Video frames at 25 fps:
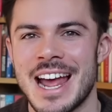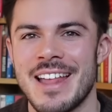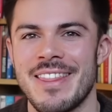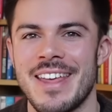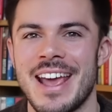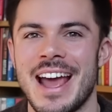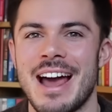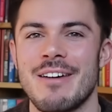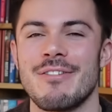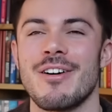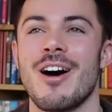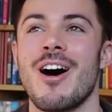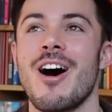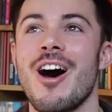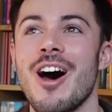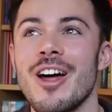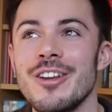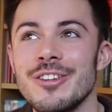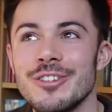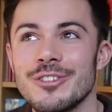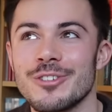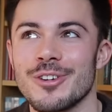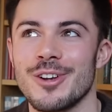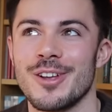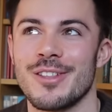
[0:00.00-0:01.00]
and they have
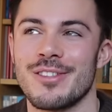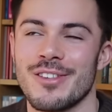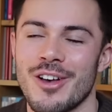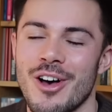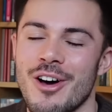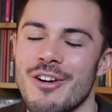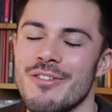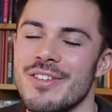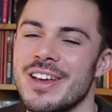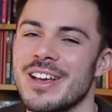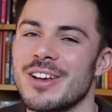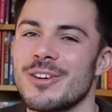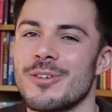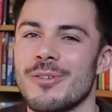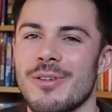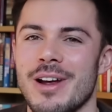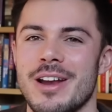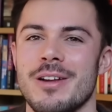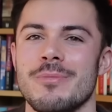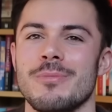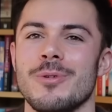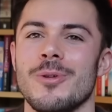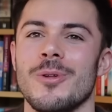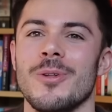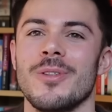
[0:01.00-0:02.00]
hundreds of
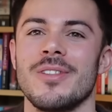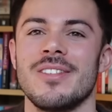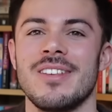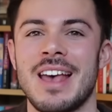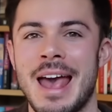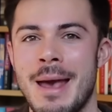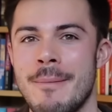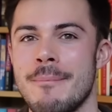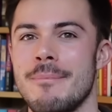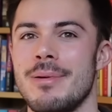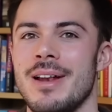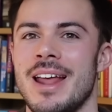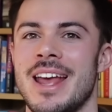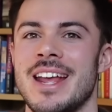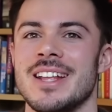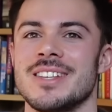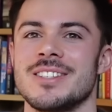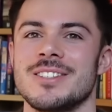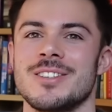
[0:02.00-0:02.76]
incredible templates.